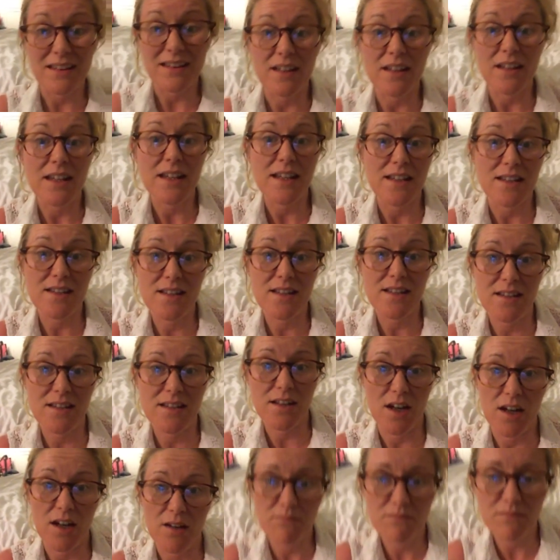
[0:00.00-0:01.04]
thing that
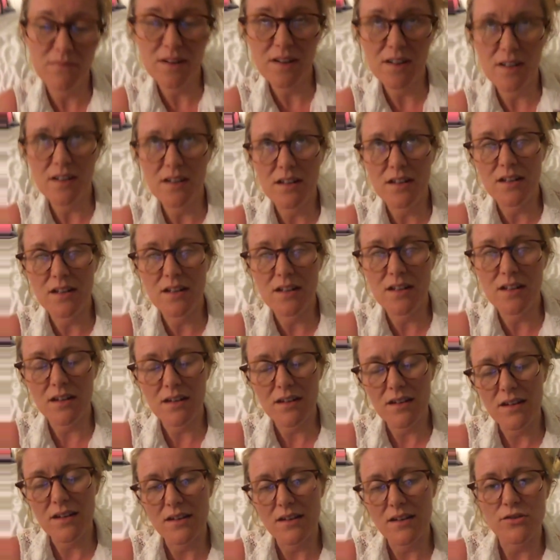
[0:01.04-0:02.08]
is, you know,
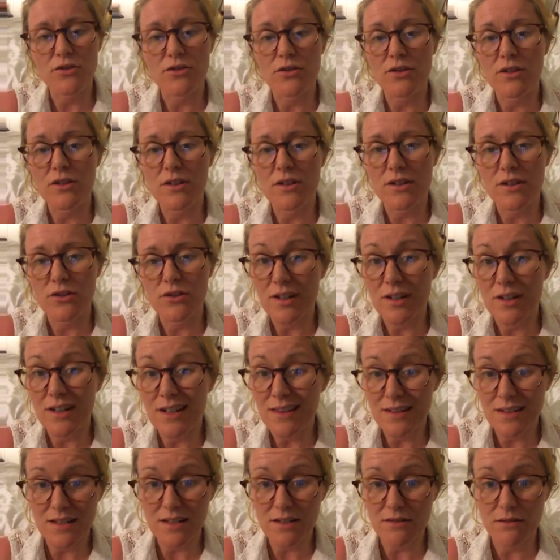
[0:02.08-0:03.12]
you can
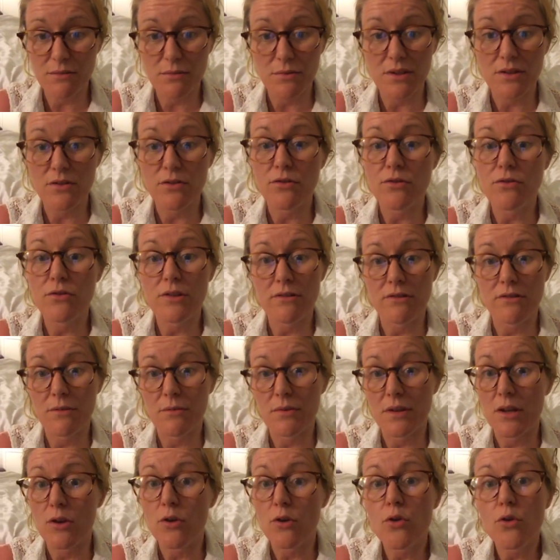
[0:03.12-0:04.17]
either disagree with it or
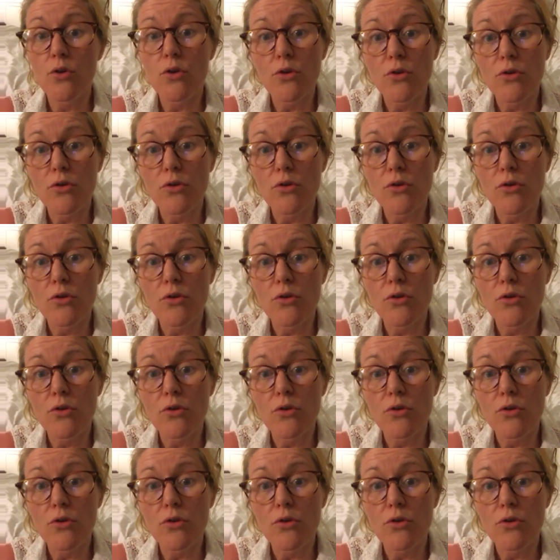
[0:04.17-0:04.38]
agree with it